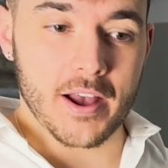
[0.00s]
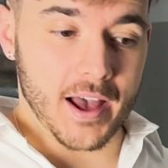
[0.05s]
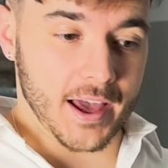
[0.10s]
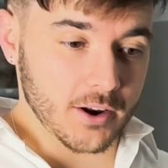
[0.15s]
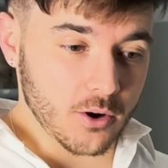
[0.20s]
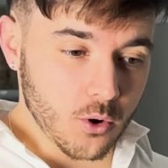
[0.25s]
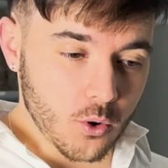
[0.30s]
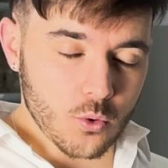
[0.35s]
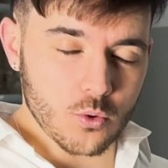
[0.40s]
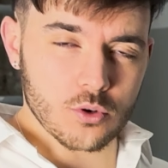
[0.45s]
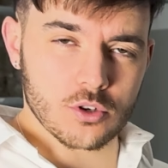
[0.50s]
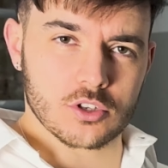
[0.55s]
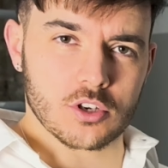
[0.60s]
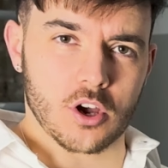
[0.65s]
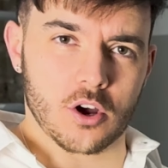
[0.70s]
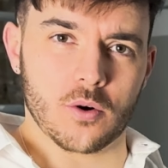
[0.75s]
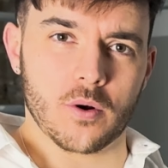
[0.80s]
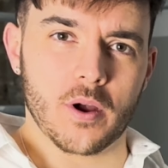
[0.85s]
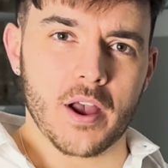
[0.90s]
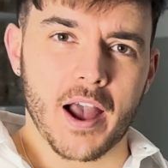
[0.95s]
and it
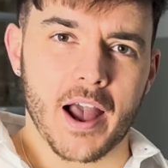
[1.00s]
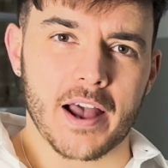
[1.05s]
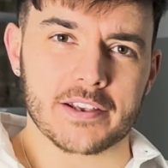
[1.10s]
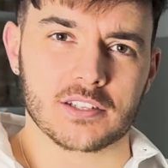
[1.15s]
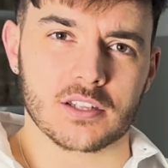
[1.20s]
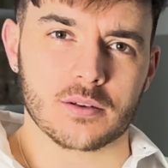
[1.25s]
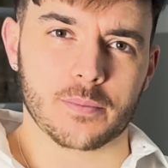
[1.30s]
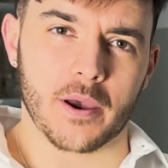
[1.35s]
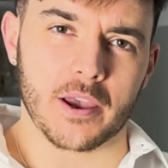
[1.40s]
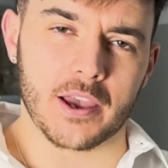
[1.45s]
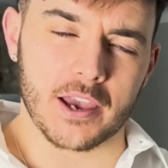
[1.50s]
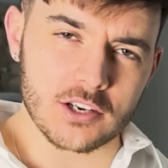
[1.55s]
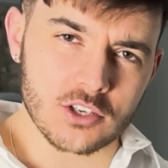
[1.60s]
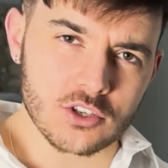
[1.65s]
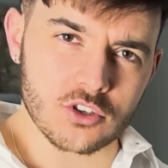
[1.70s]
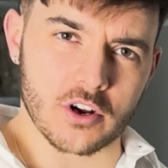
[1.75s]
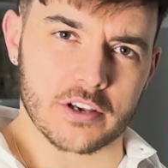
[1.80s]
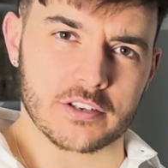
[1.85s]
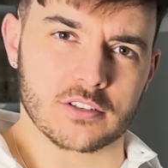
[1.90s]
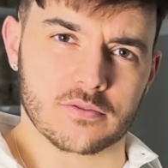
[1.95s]
also has to pay
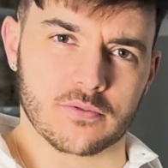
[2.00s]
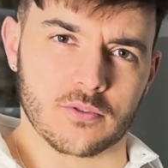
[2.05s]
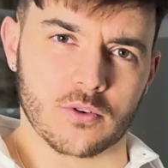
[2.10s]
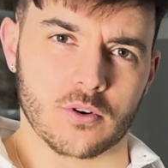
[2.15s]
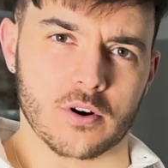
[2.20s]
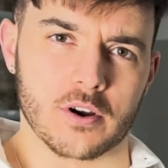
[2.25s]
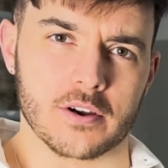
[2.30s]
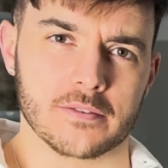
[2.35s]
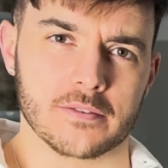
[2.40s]
interest for it.